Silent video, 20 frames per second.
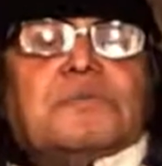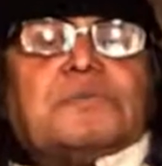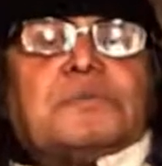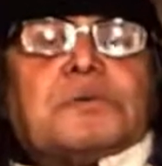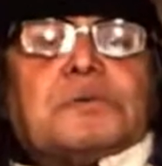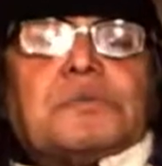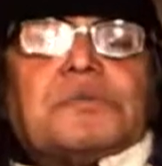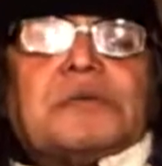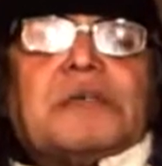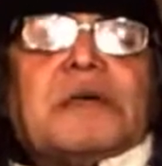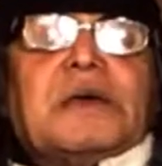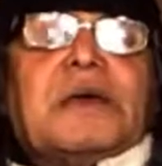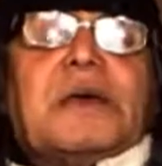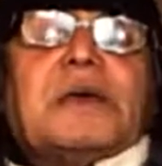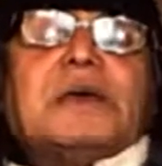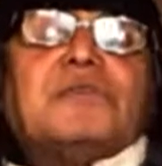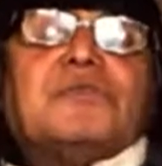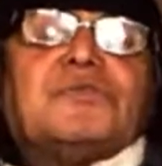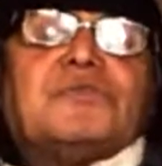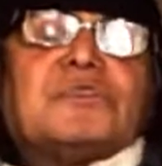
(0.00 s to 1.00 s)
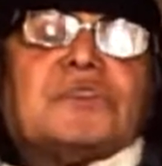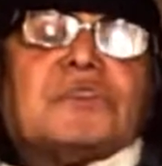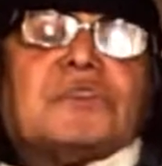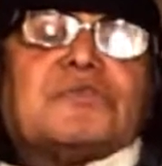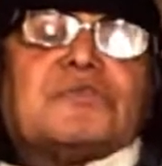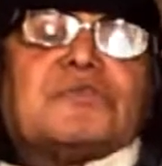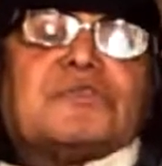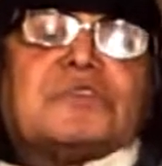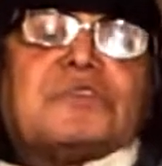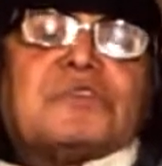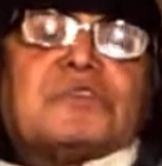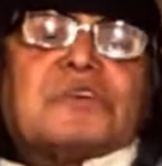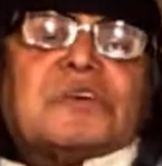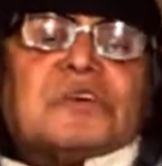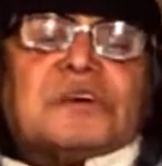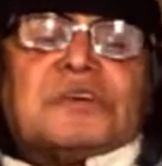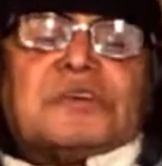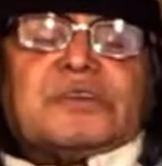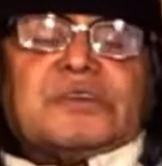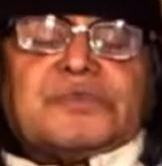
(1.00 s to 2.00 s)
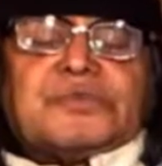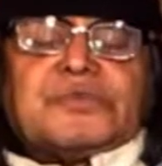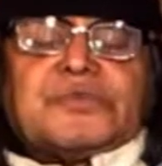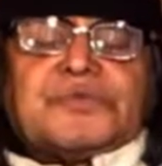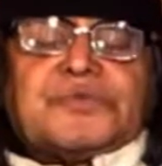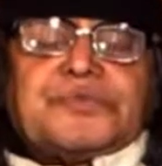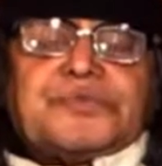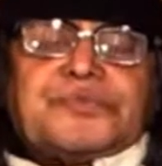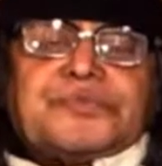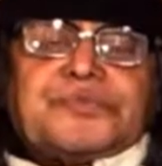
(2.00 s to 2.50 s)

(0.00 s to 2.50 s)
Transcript: probably aged in his 30s,